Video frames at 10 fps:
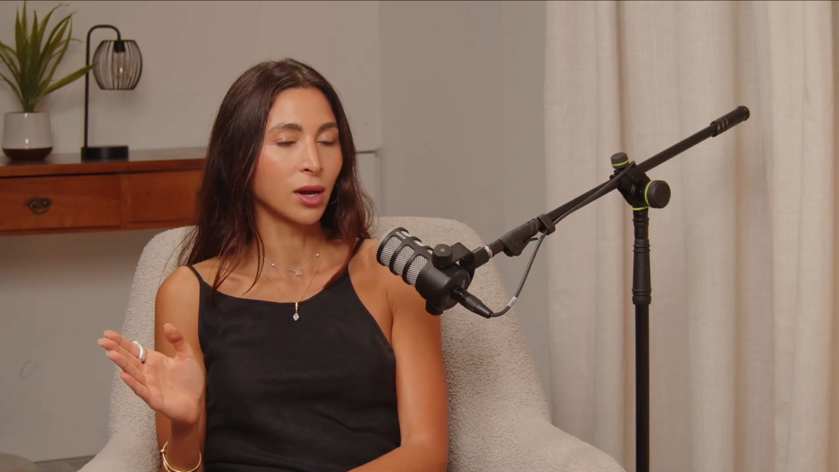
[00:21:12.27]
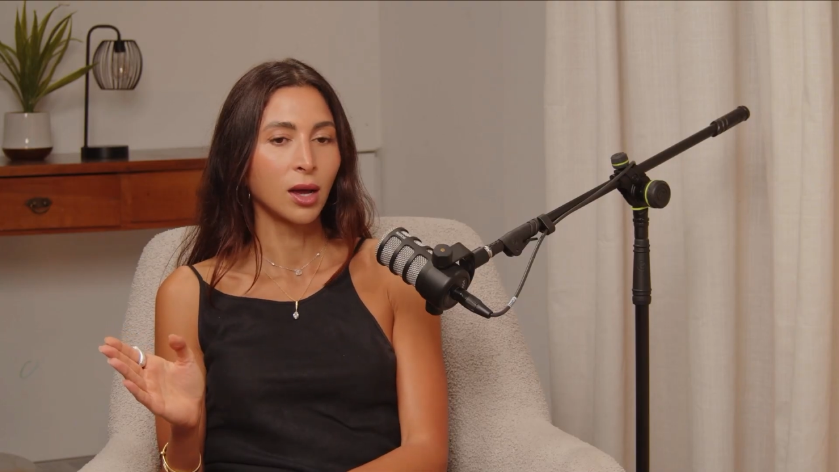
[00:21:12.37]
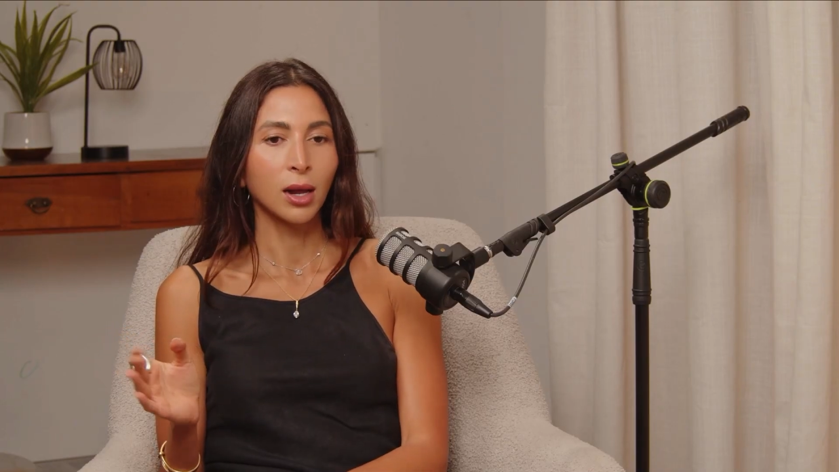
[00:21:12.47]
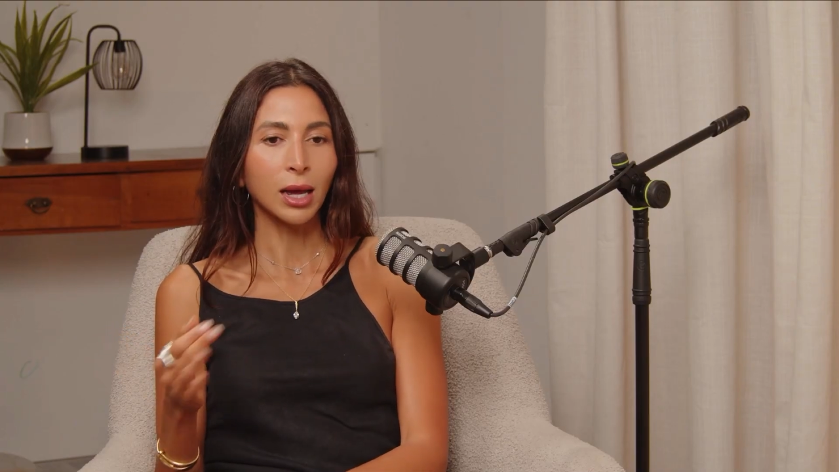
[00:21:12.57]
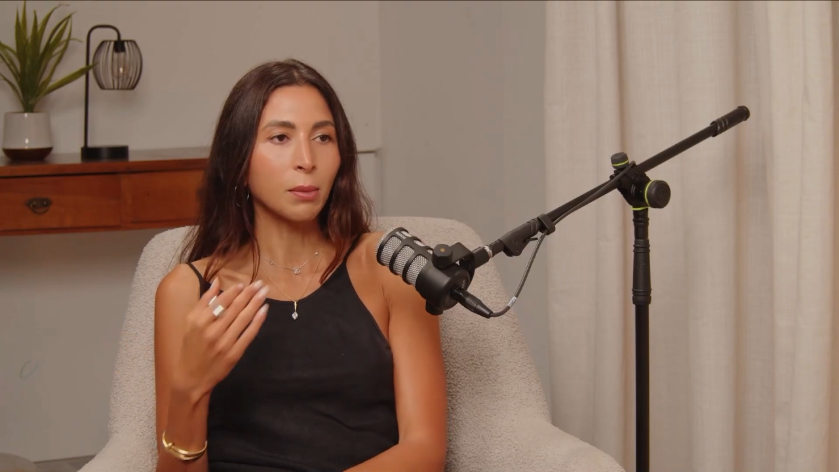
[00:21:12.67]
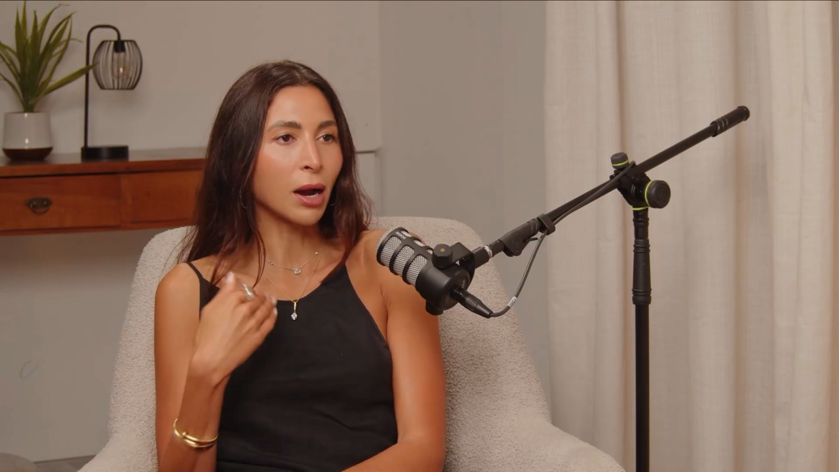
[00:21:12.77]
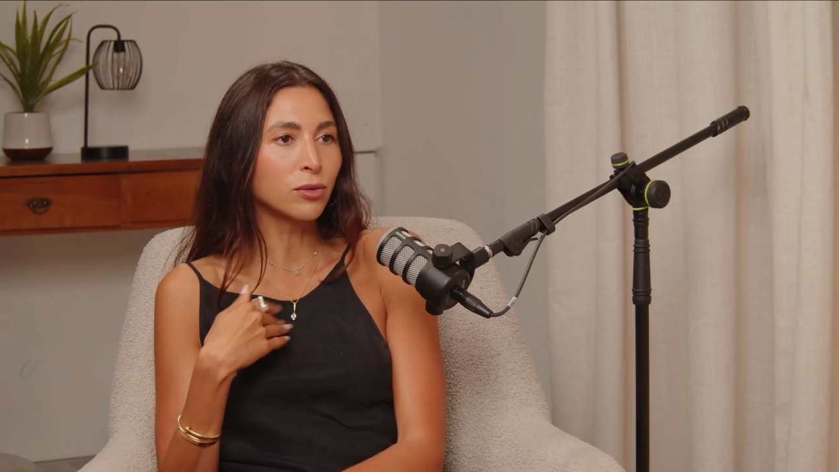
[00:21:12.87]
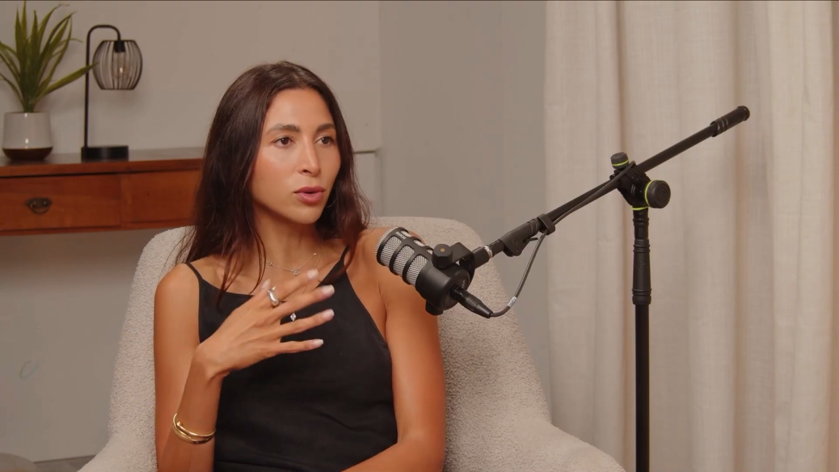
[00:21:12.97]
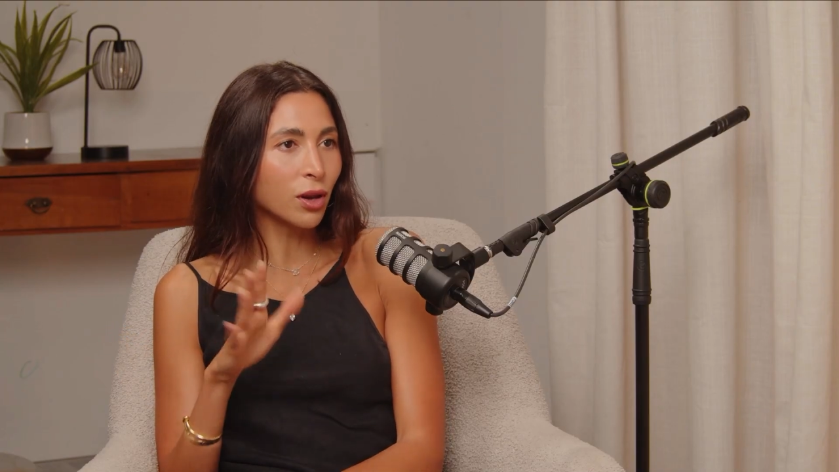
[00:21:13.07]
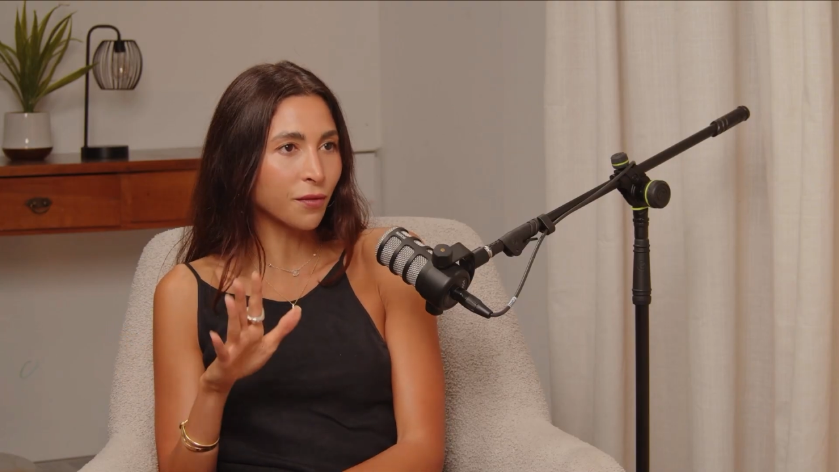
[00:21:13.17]
Like my
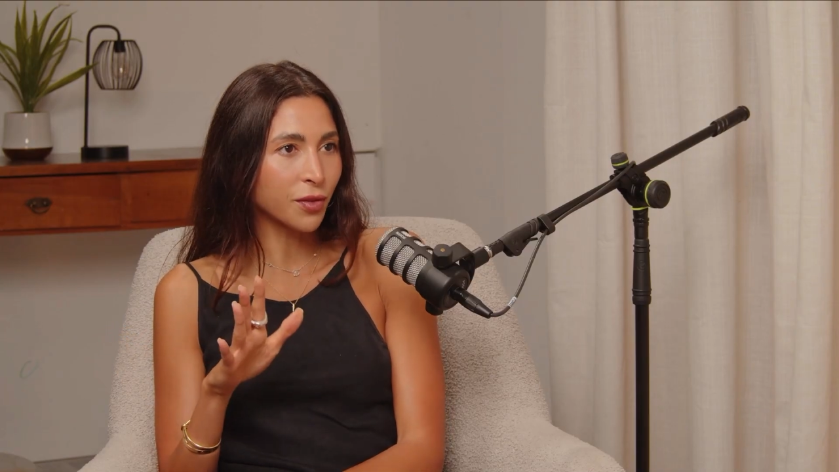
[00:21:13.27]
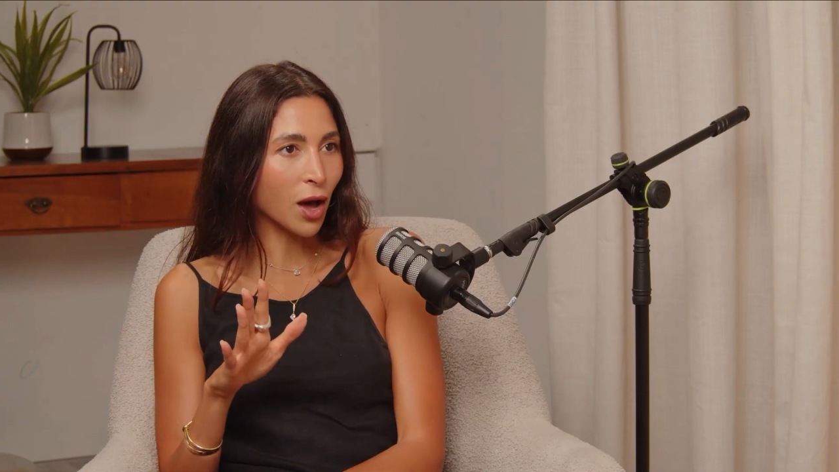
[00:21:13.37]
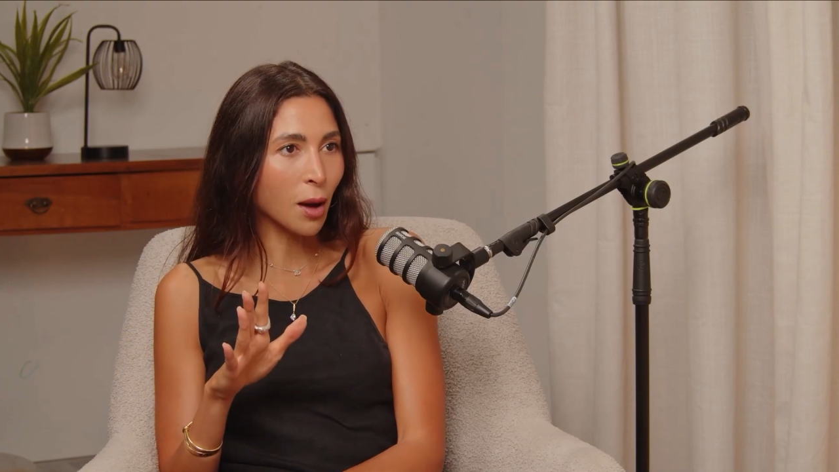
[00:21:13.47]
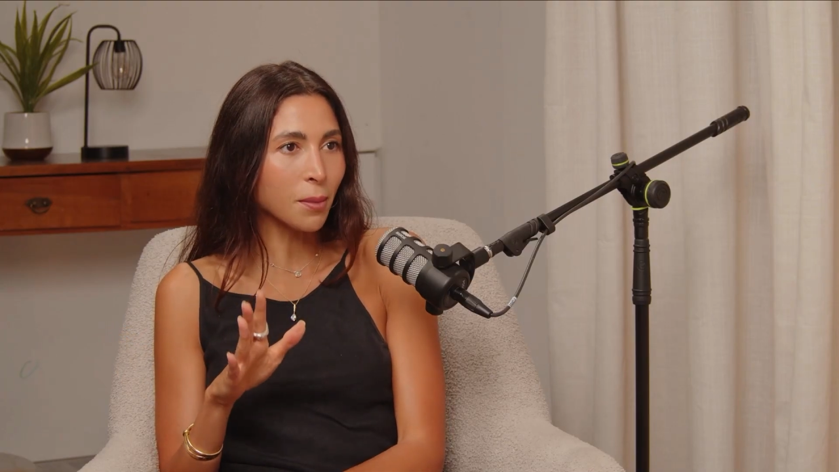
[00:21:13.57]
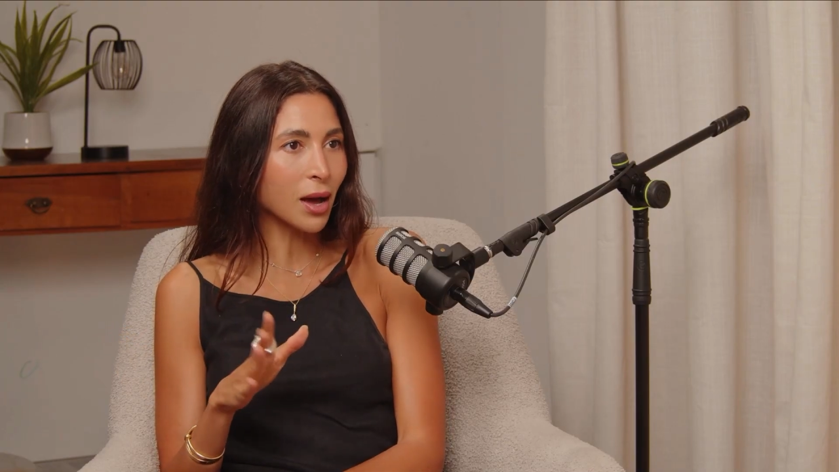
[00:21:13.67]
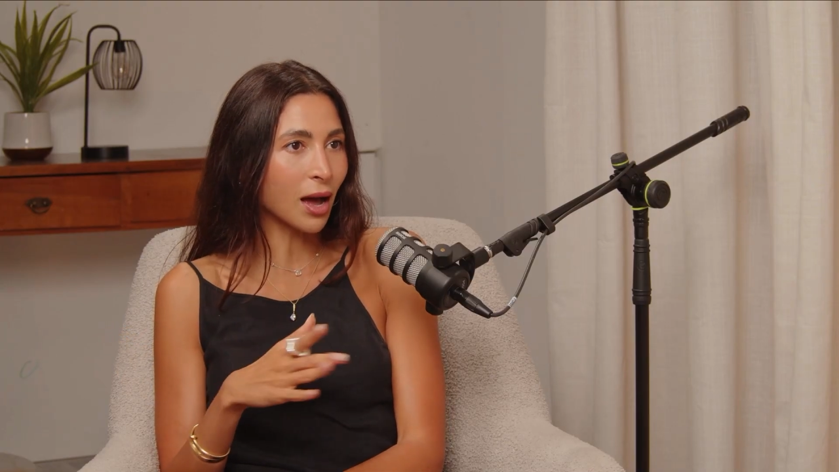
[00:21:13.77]
rule of thumb,